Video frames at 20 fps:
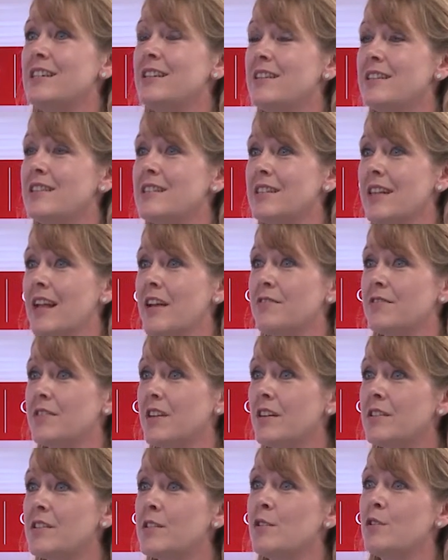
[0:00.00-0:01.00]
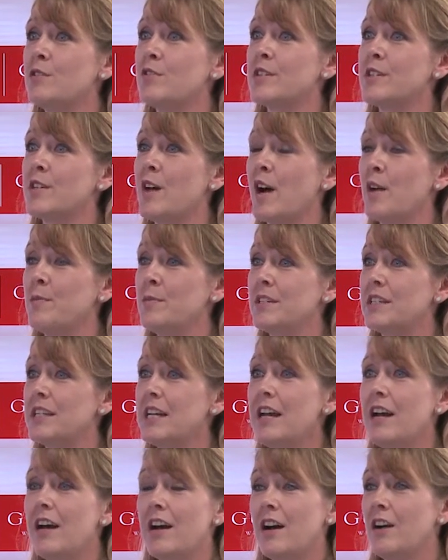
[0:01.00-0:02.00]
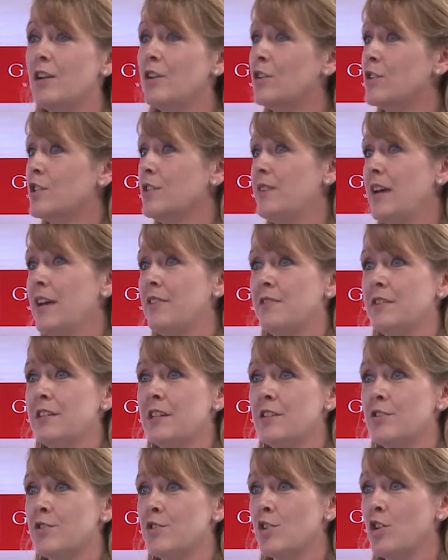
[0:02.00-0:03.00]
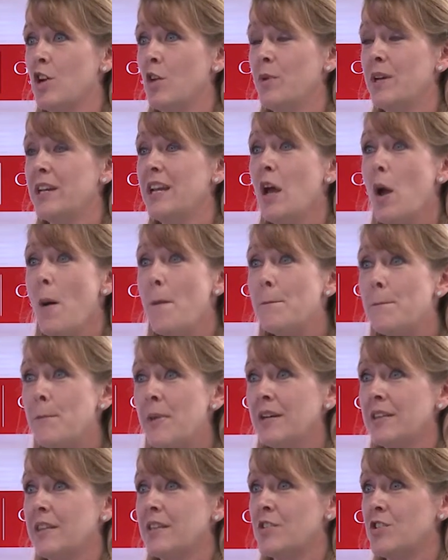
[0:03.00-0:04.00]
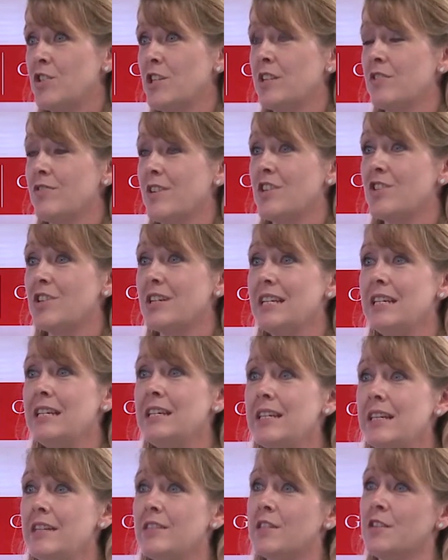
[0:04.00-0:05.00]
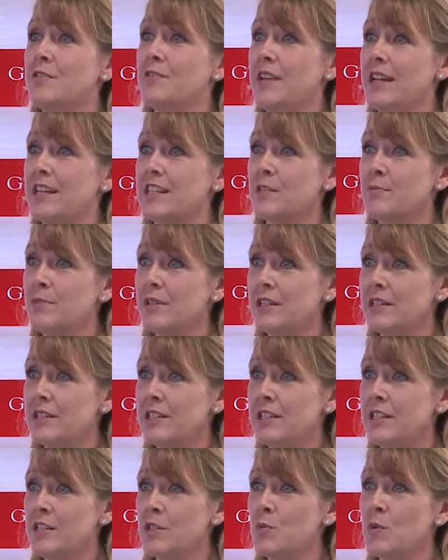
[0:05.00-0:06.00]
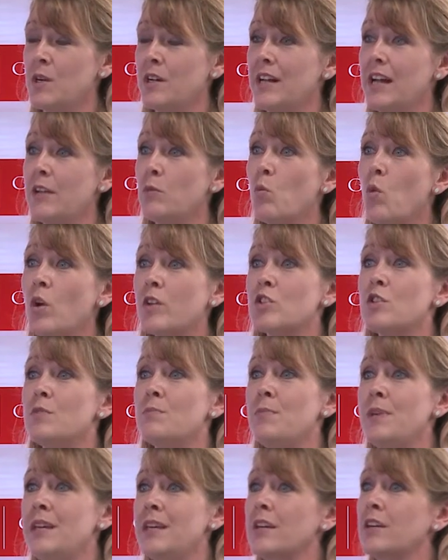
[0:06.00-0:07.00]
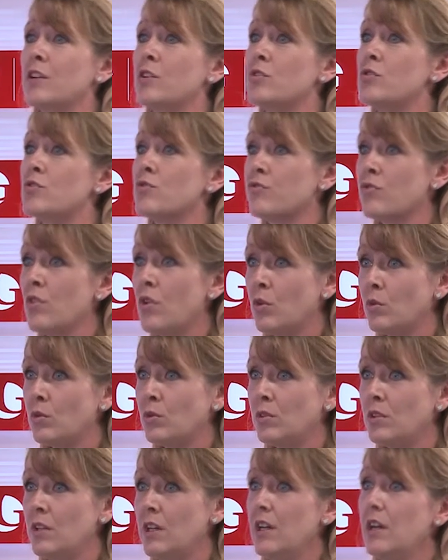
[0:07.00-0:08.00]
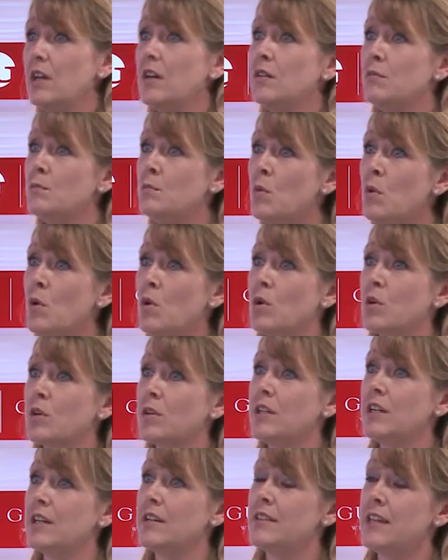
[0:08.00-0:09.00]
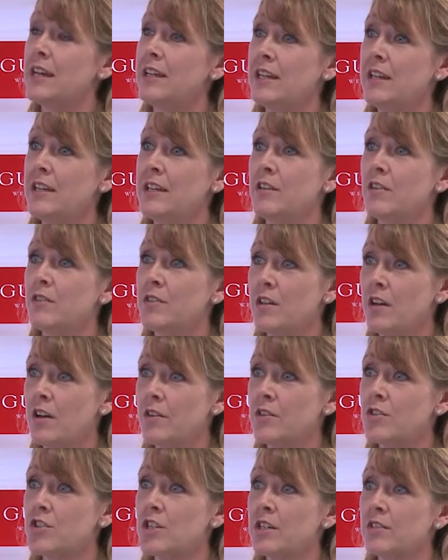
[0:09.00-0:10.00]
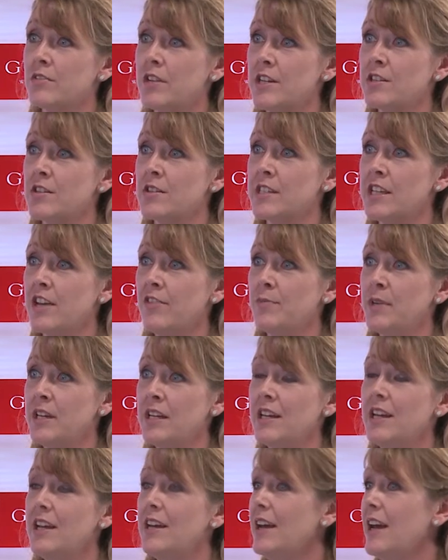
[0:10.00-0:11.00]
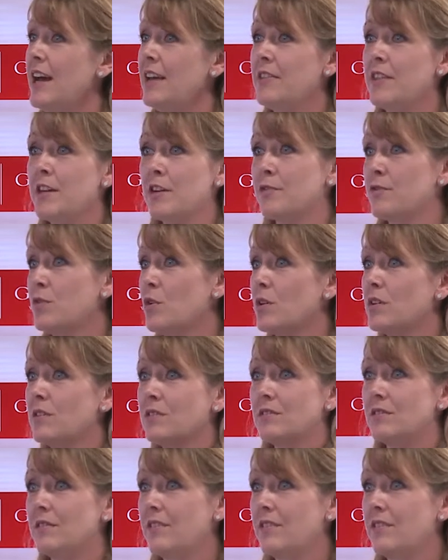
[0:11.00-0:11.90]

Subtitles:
years left until retirement. A lot of effort needs to go in. But this generation needs the flexibility as well and want to be in control more than any of the other generations have been. And therefore,